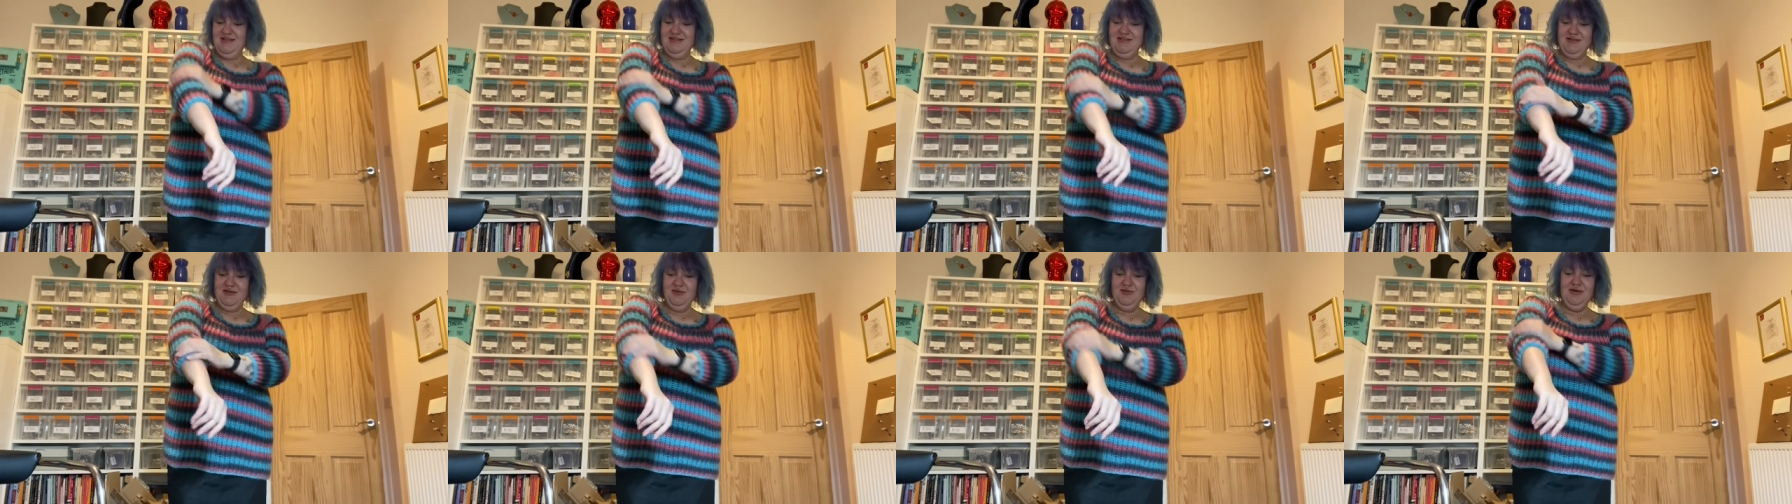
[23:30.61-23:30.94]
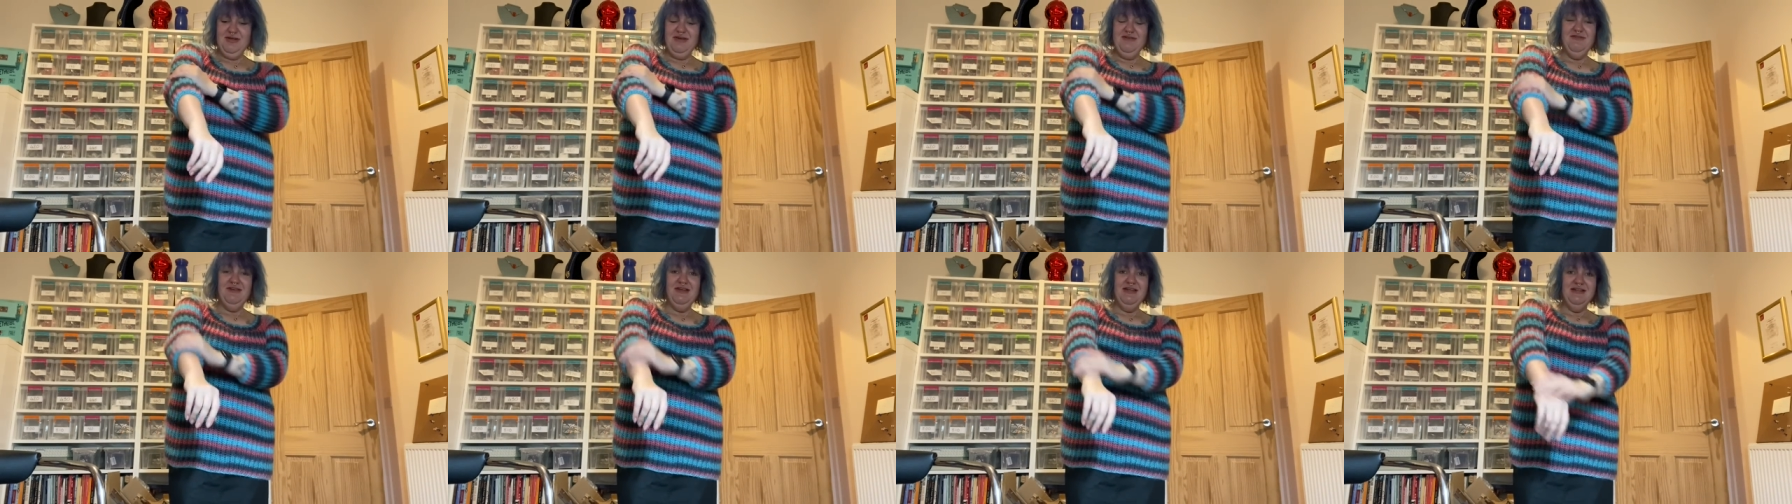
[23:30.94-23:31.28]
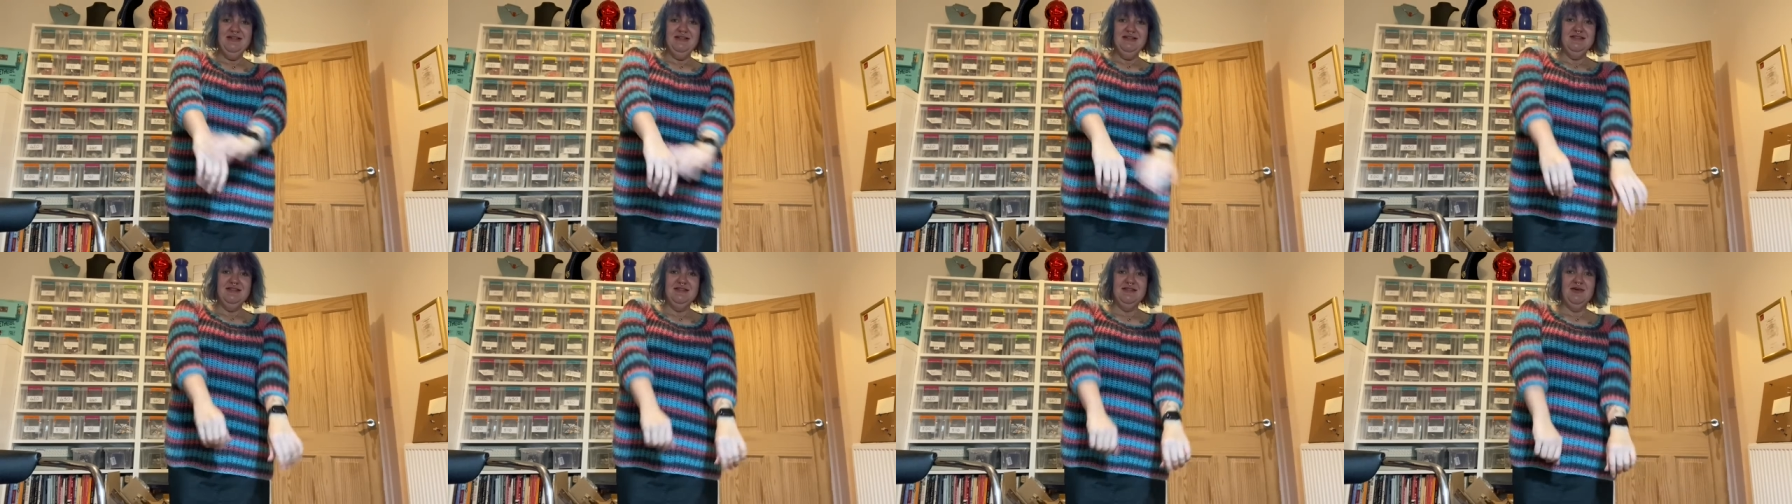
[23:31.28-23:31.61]
It's so lovely
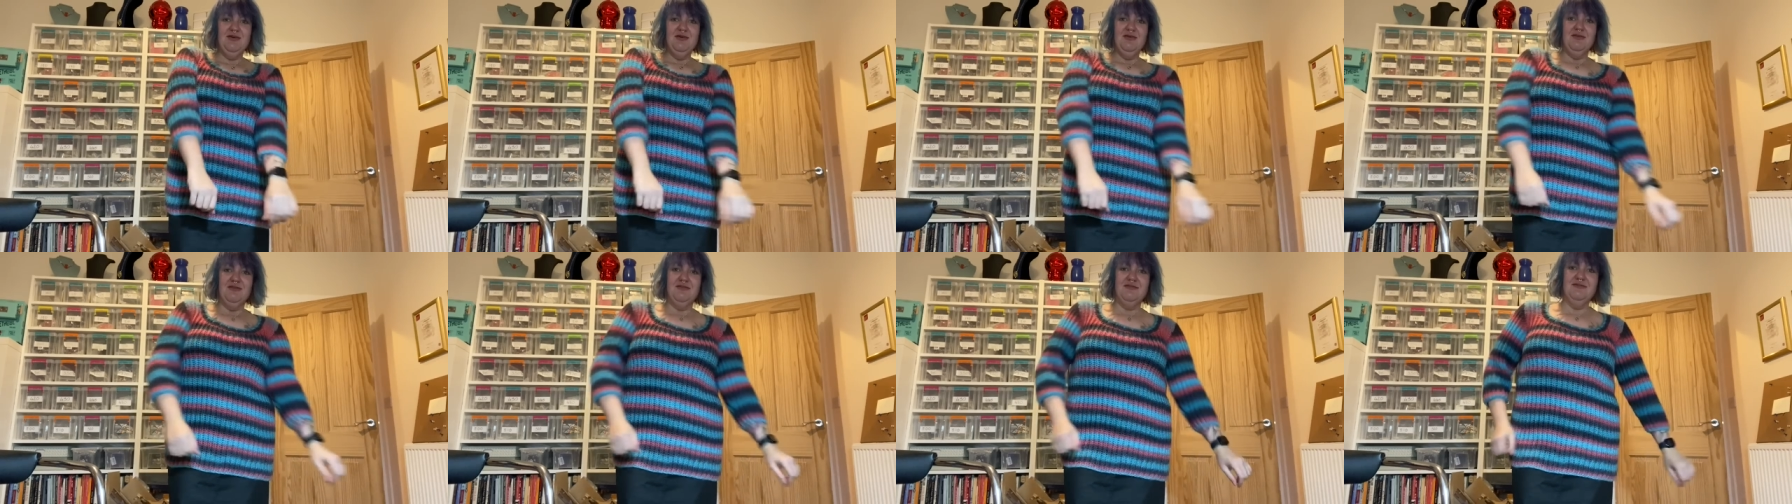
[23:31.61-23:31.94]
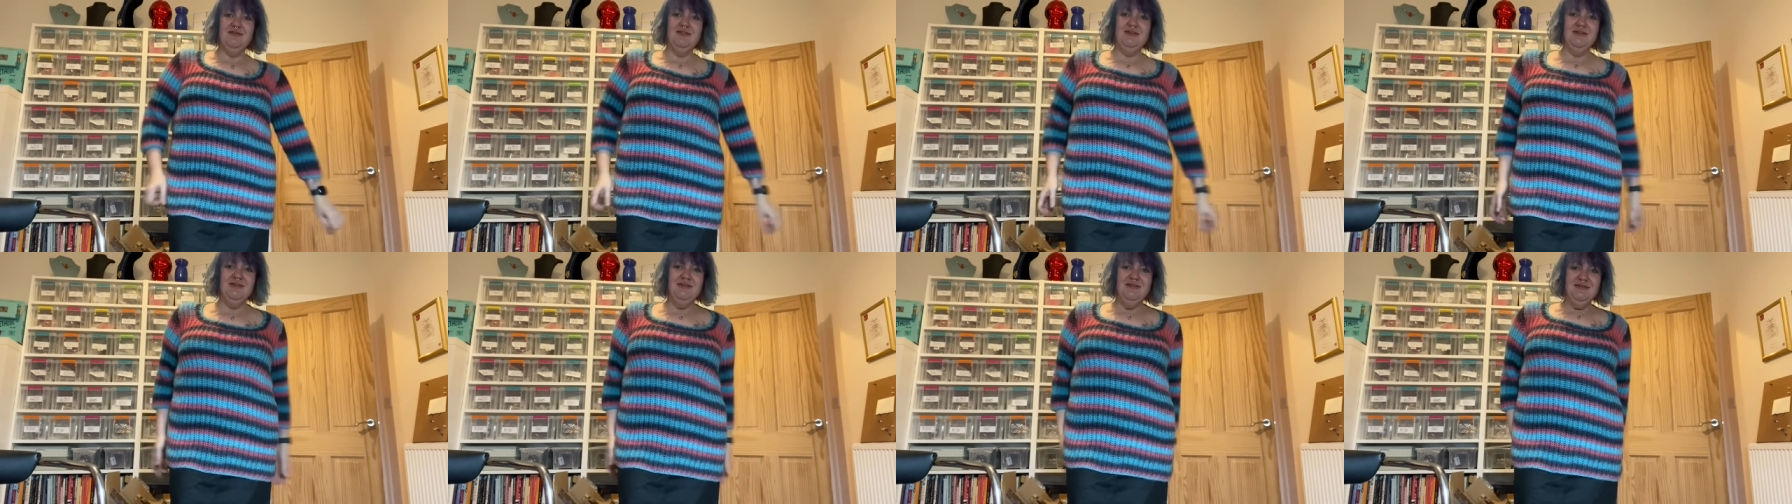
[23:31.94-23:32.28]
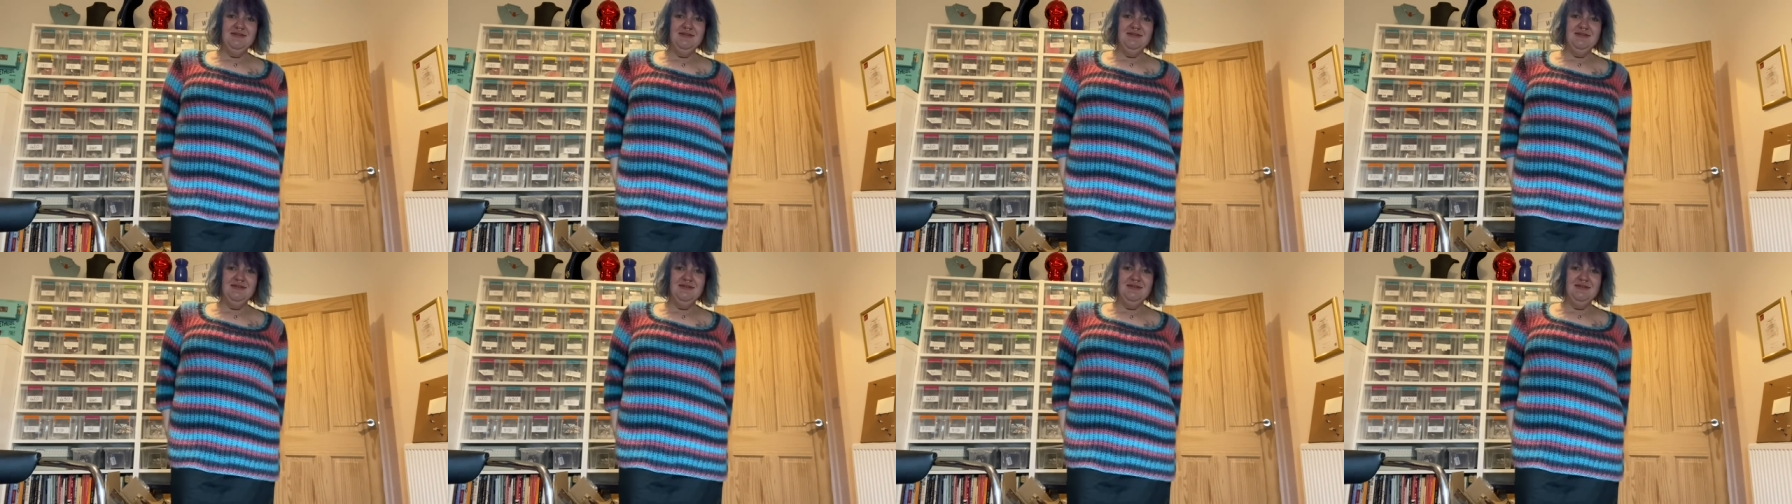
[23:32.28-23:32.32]
and soft.